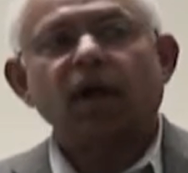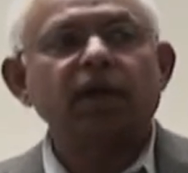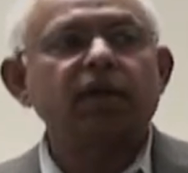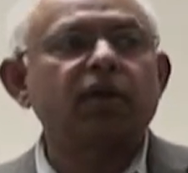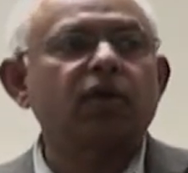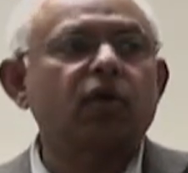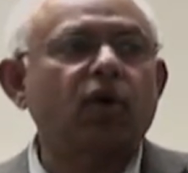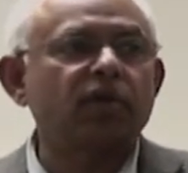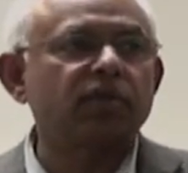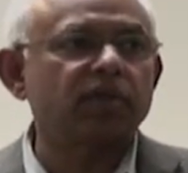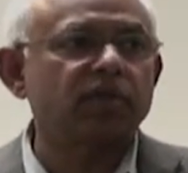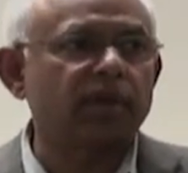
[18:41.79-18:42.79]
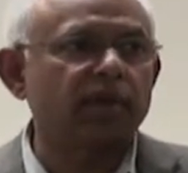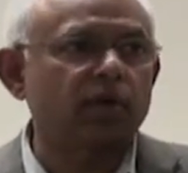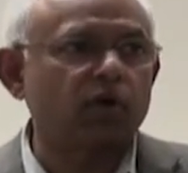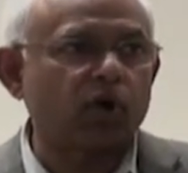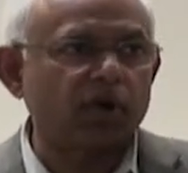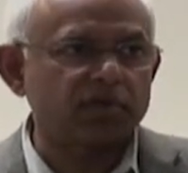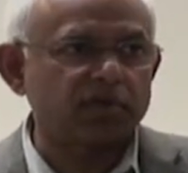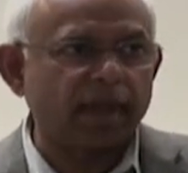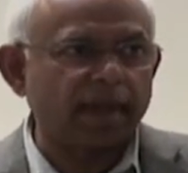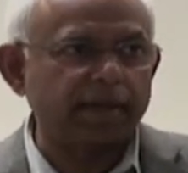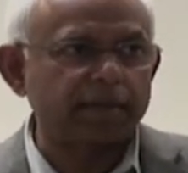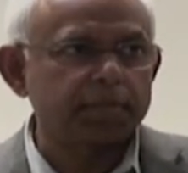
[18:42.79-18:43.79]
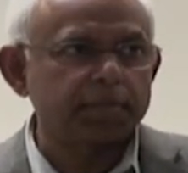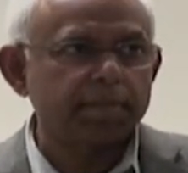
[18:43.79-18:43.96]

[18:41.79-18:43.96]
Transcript: under clause 9,